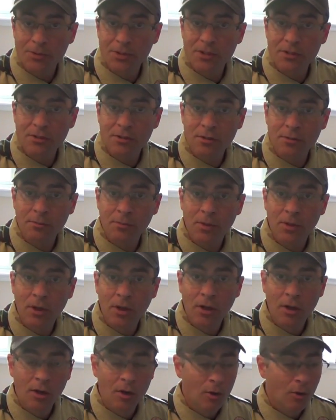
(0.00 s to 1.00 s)
system
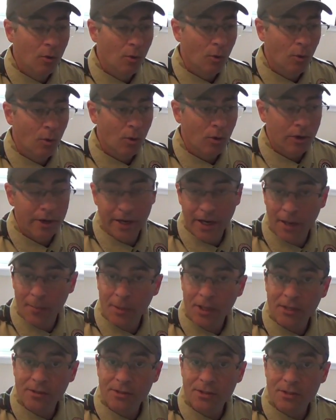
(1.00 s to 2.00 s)
or
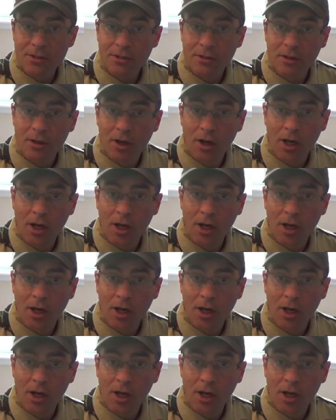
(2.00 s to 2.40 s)
hammocks,